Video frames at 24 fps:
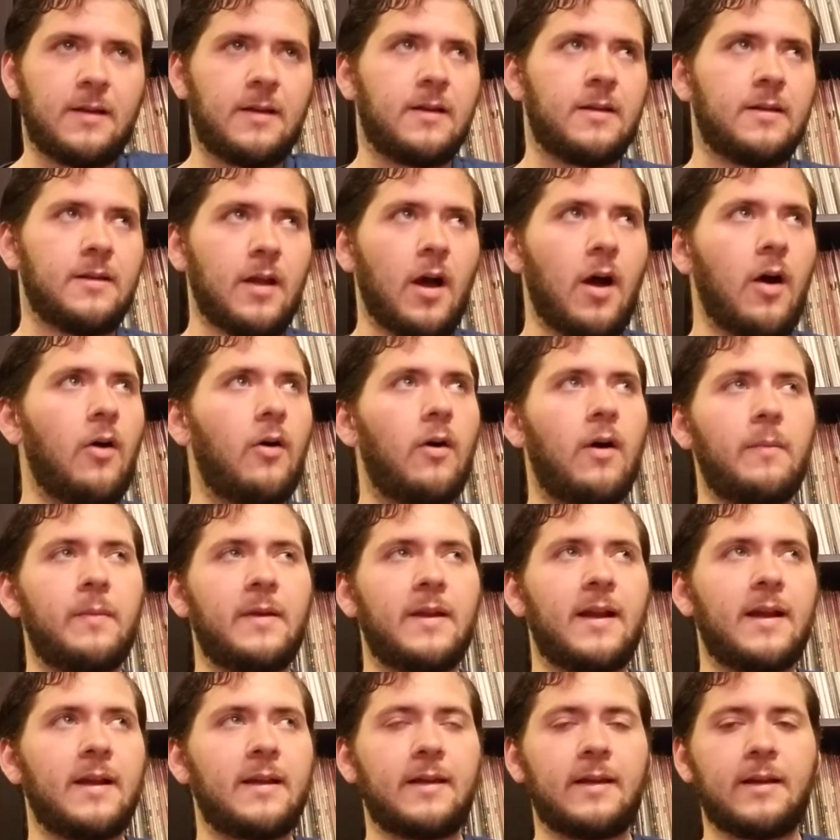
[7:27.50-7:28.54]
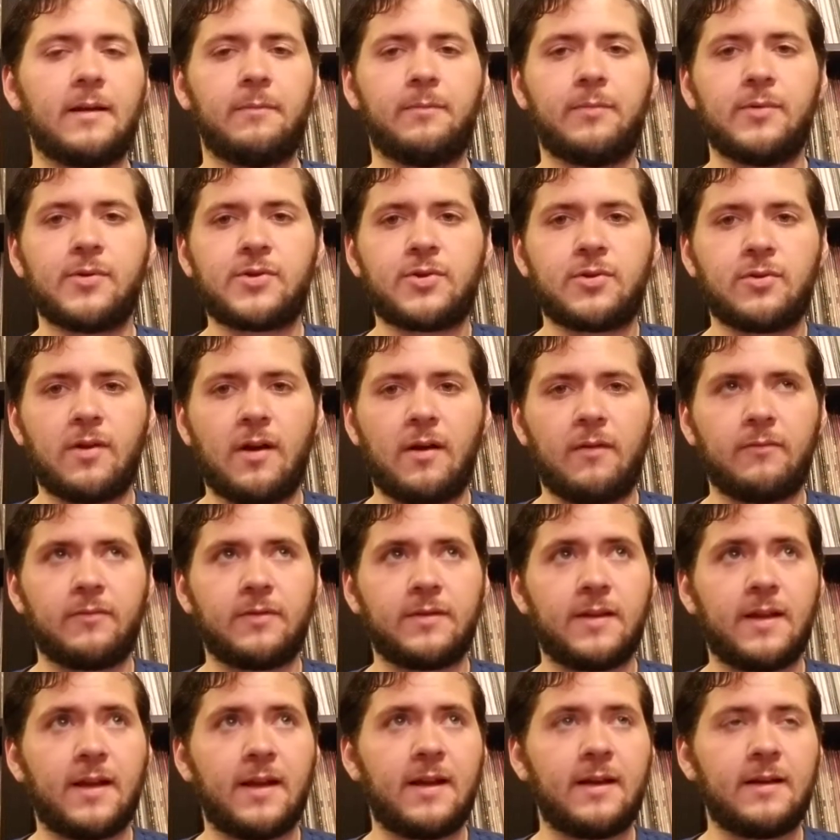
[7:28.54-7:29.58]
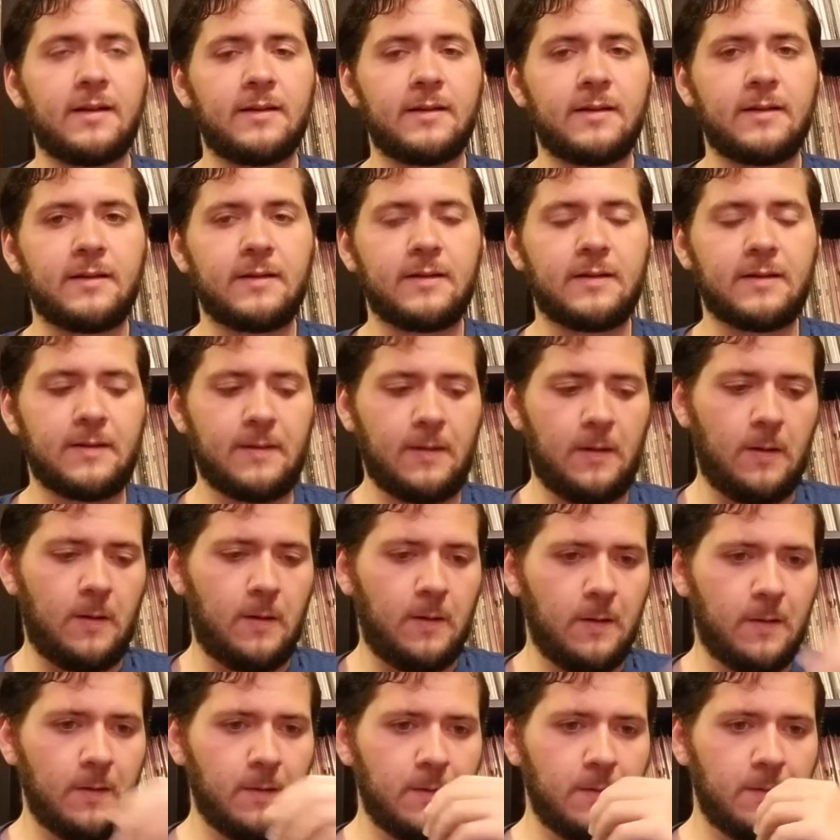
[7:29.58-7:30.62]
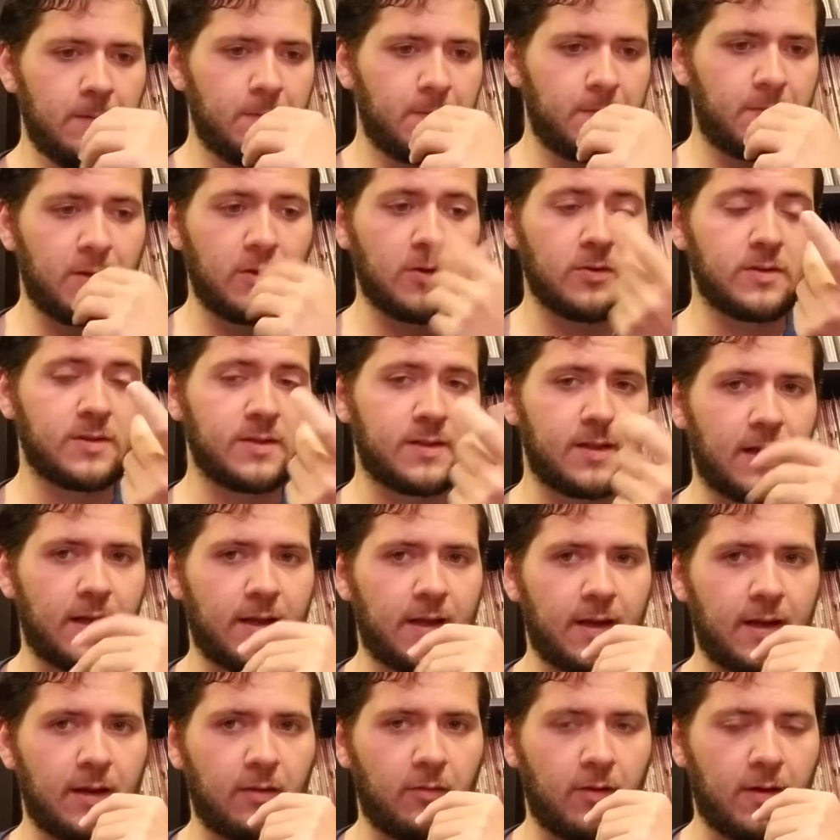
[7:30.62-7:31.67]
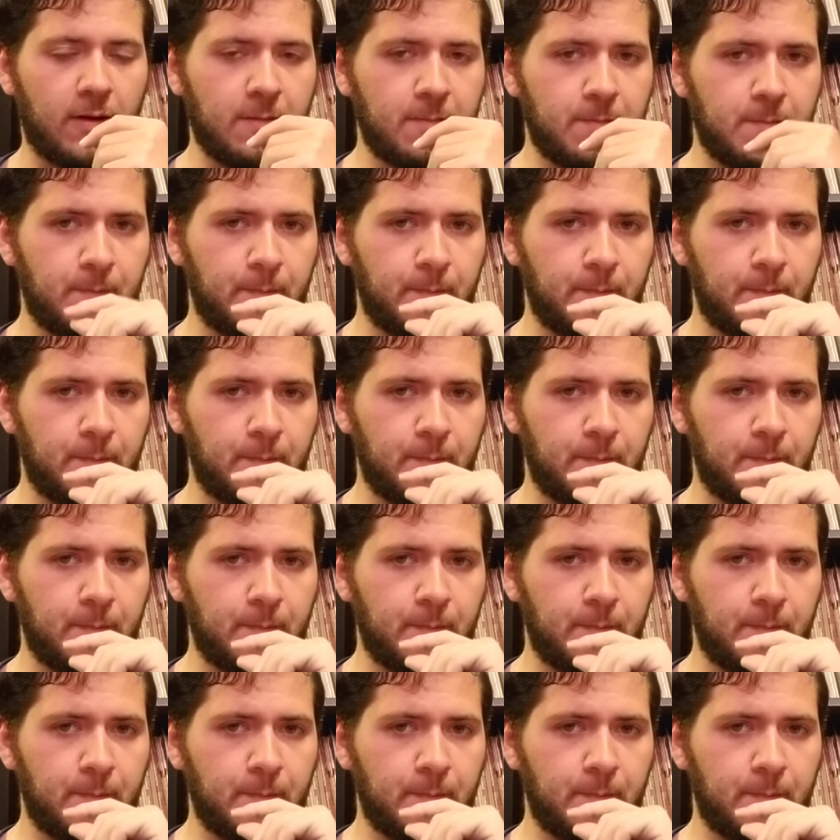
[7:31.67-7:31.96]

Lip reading: No, I mean, I can get a Butcher album for that, you know. Third state anyway.